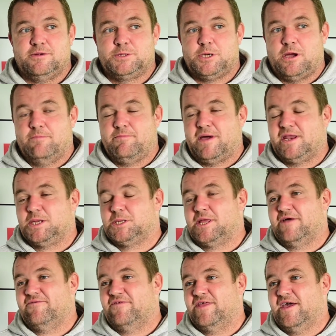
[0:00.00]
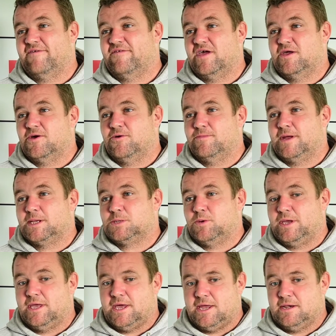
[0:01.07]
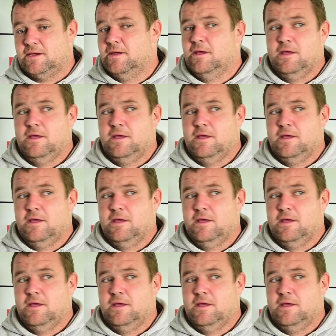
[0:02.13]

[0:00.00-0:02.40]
try and manage that for the FA Cup next weekend.